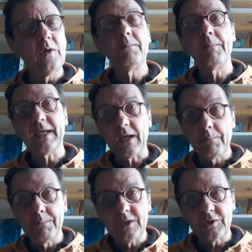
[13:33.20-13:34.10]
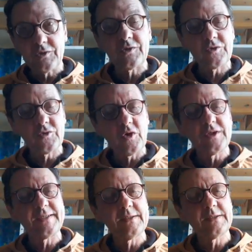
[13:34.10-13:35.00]
make ambitious
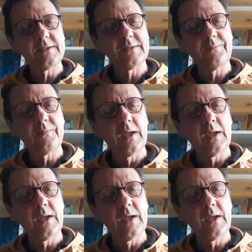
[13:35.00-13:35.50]
choices.